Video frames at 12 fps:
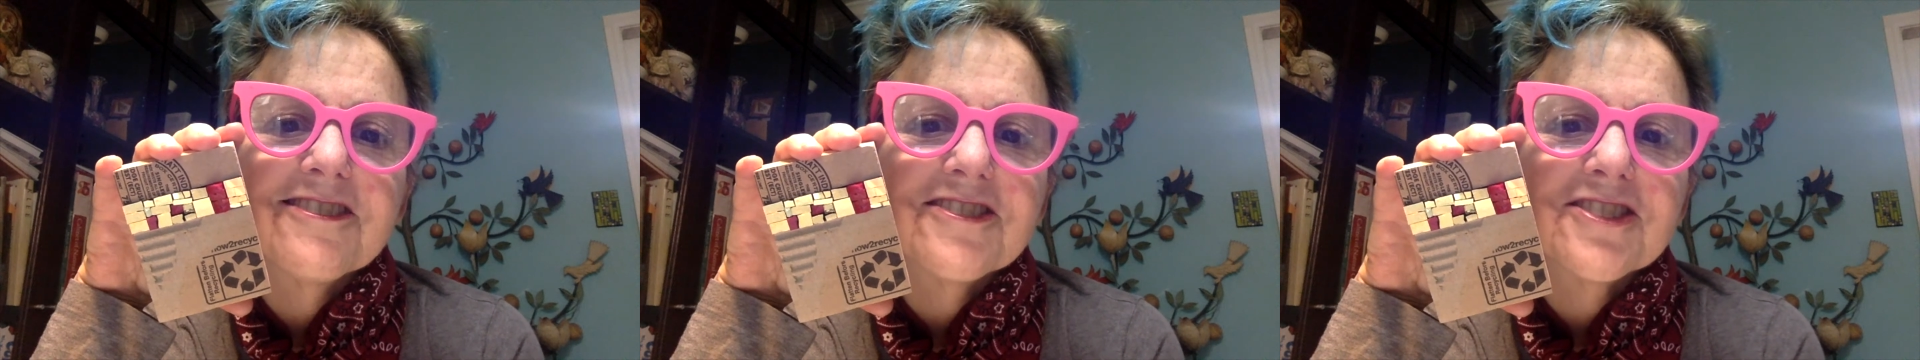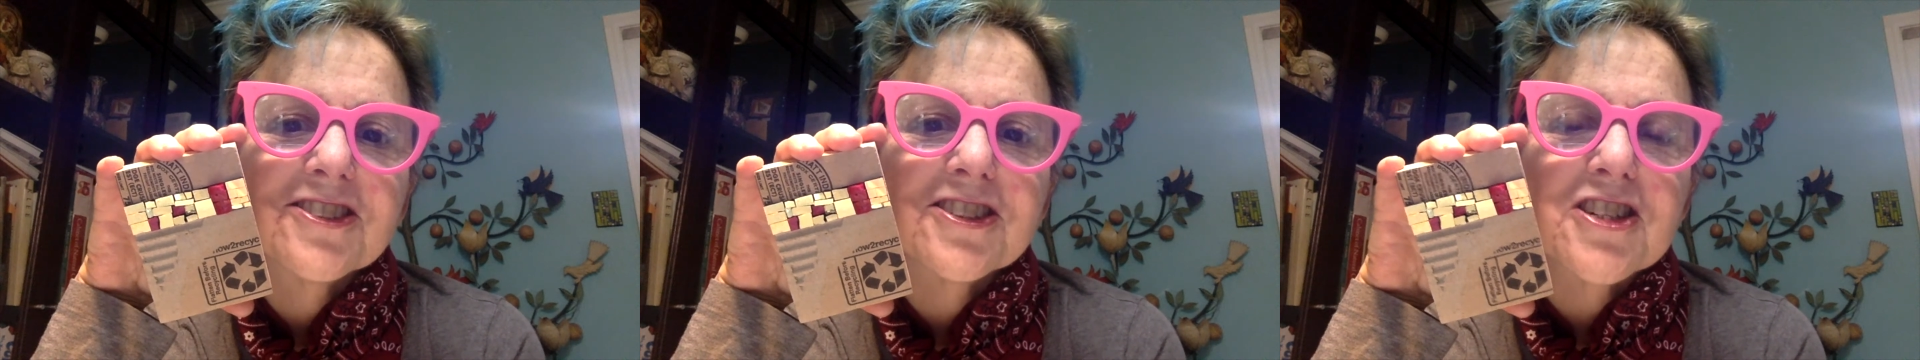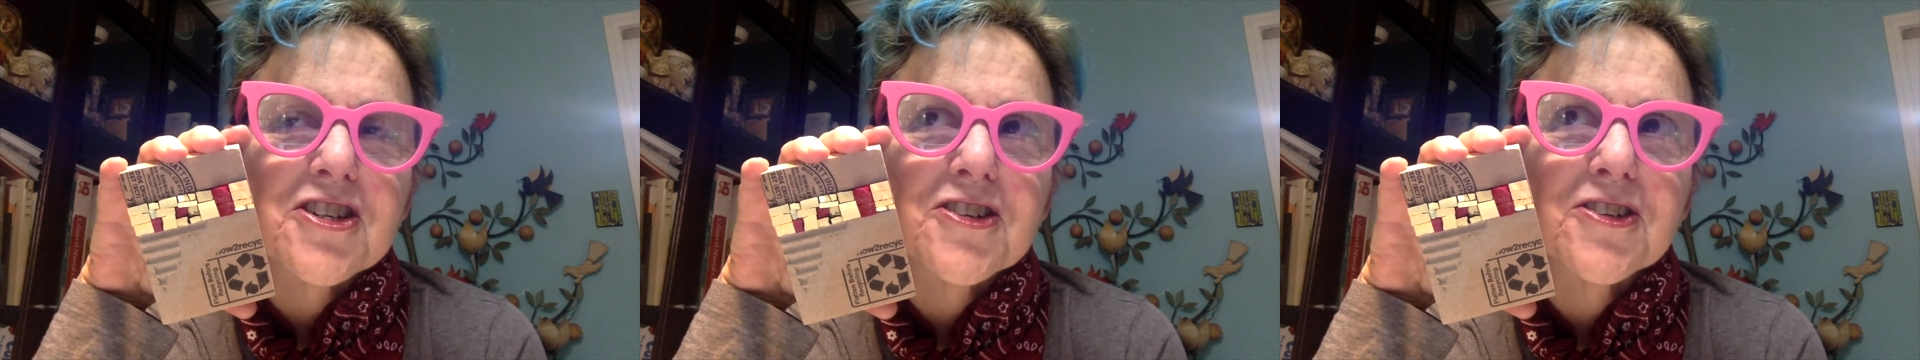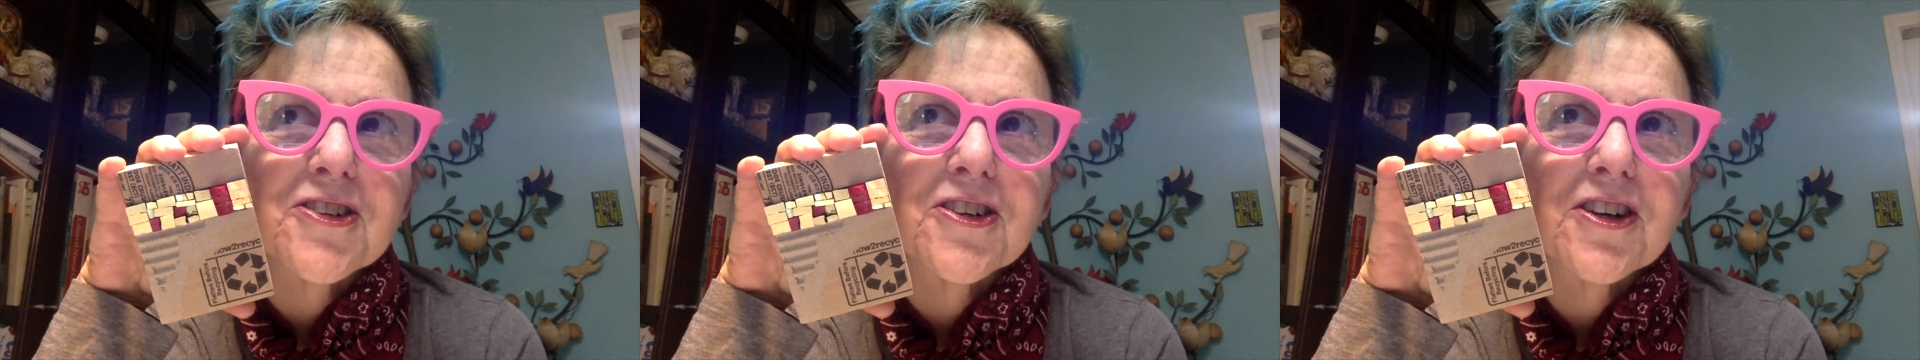
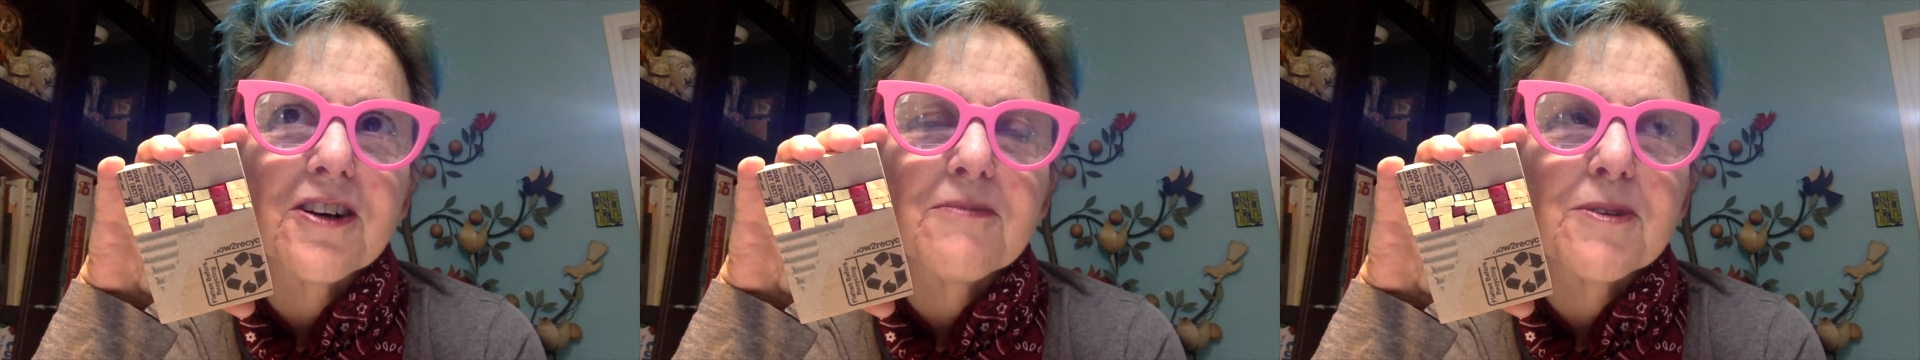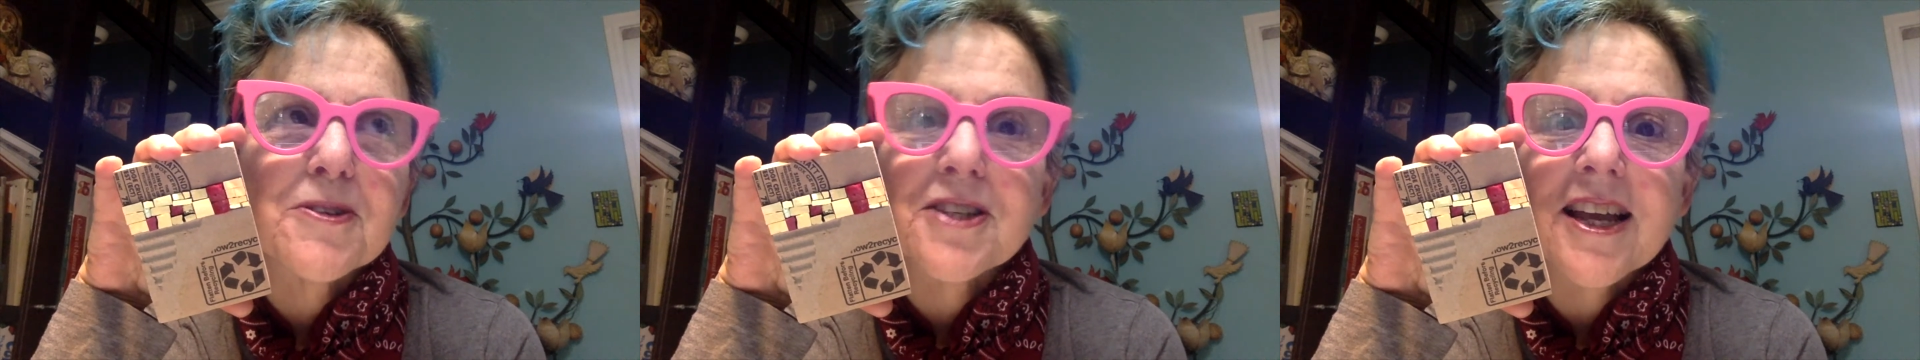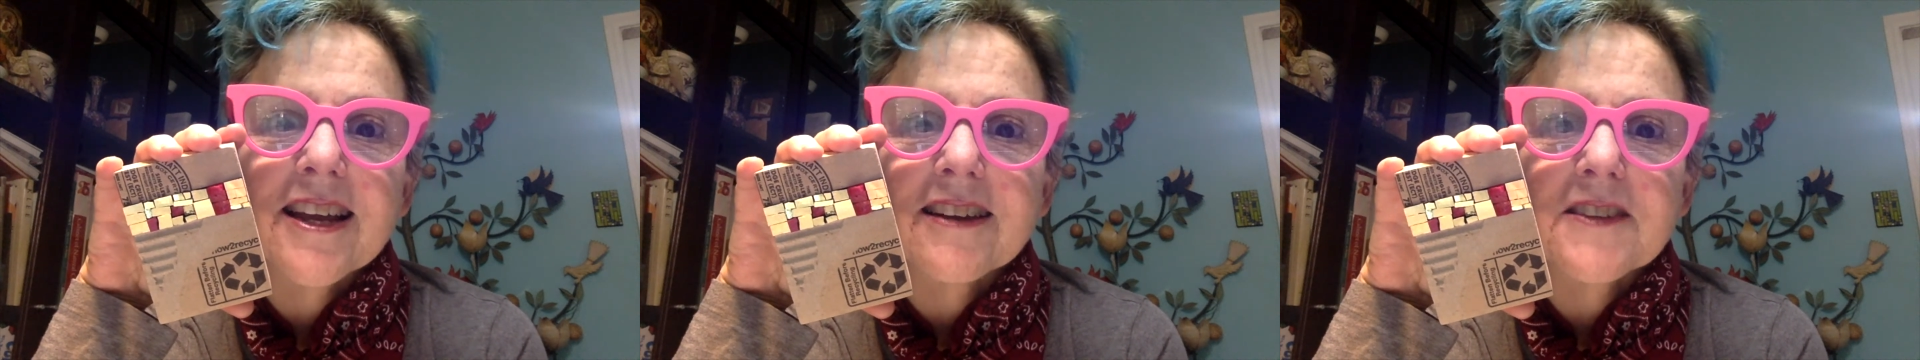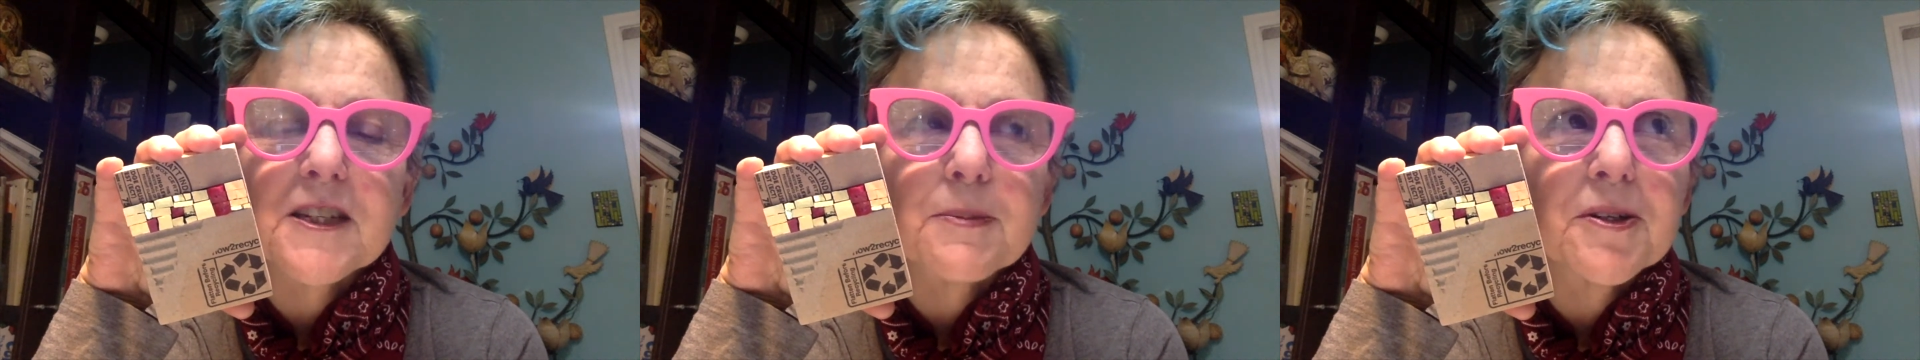traditional mosaic
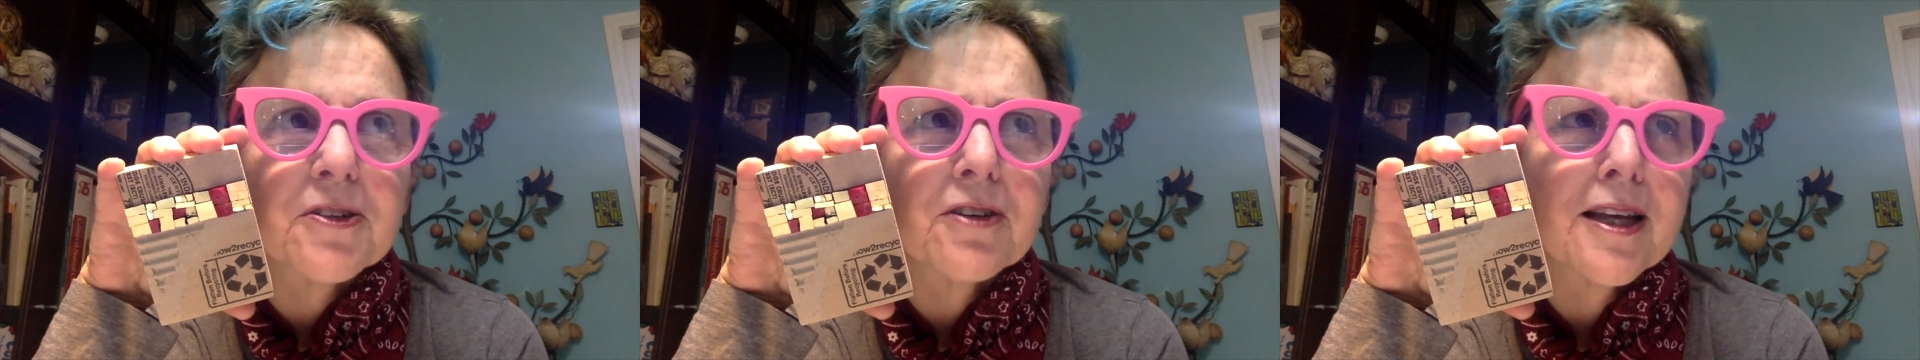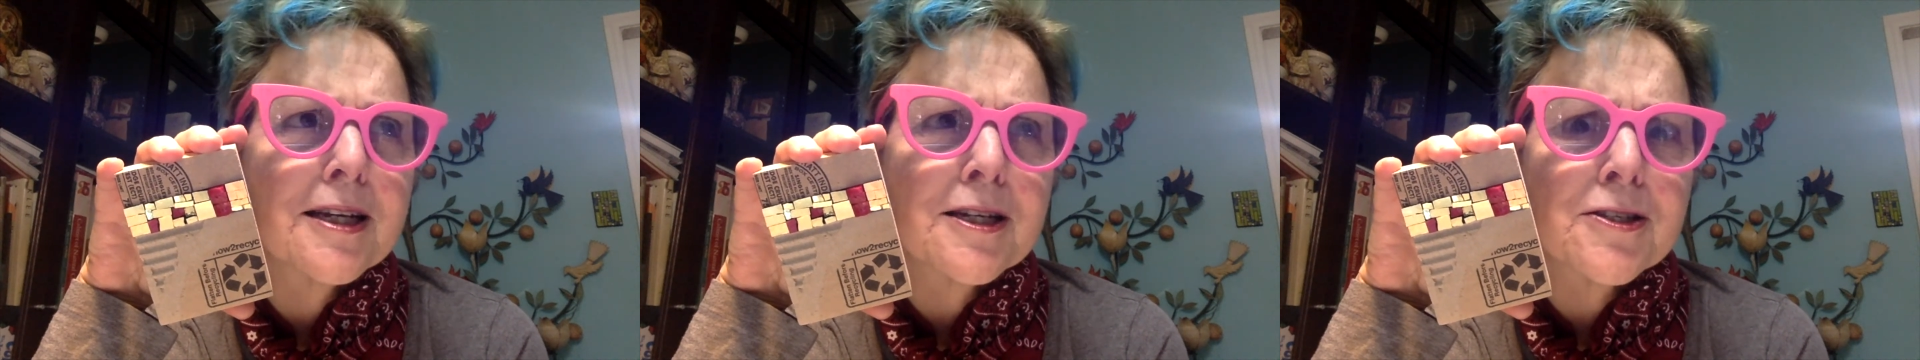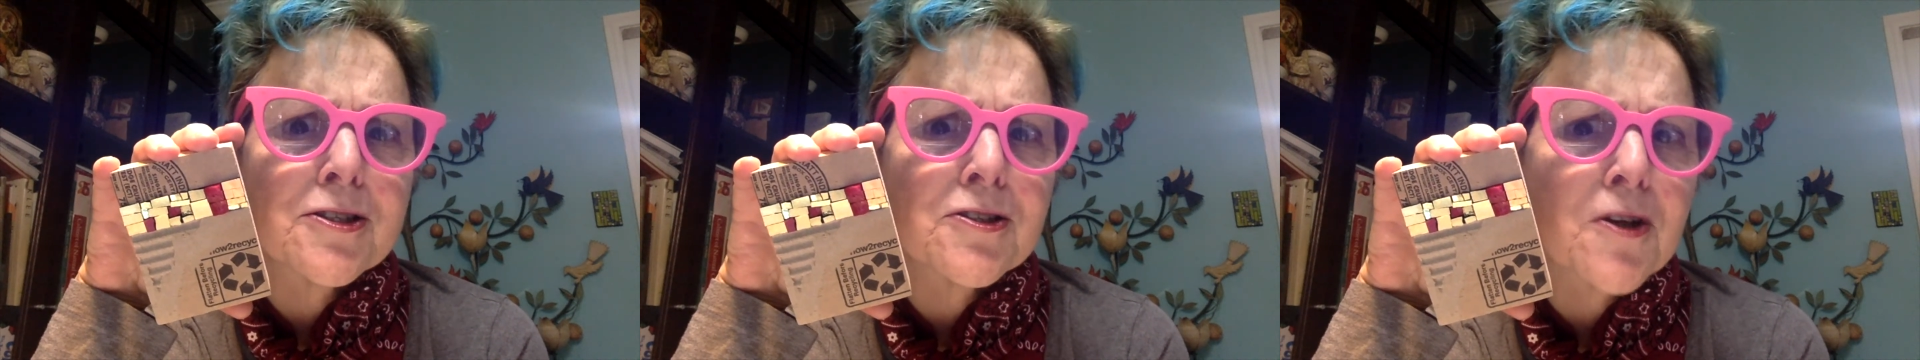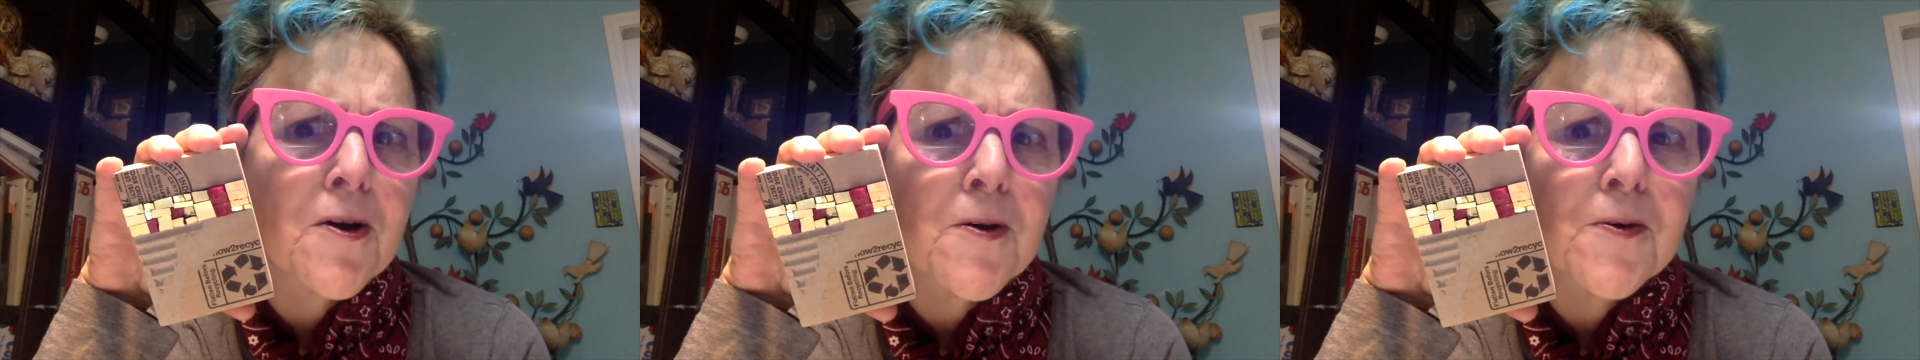that's been created in
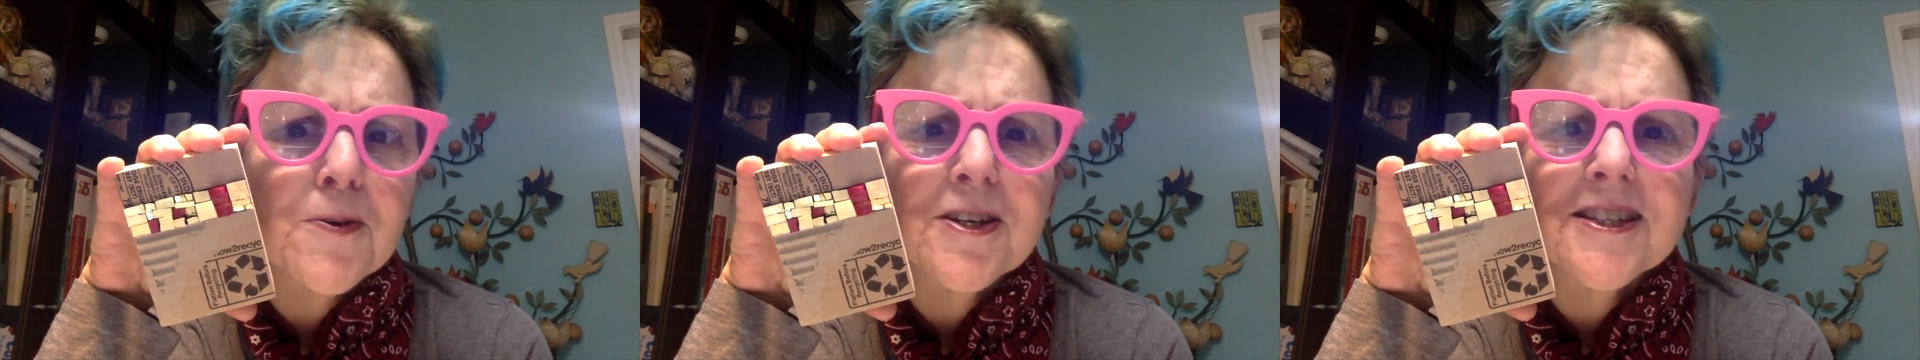stone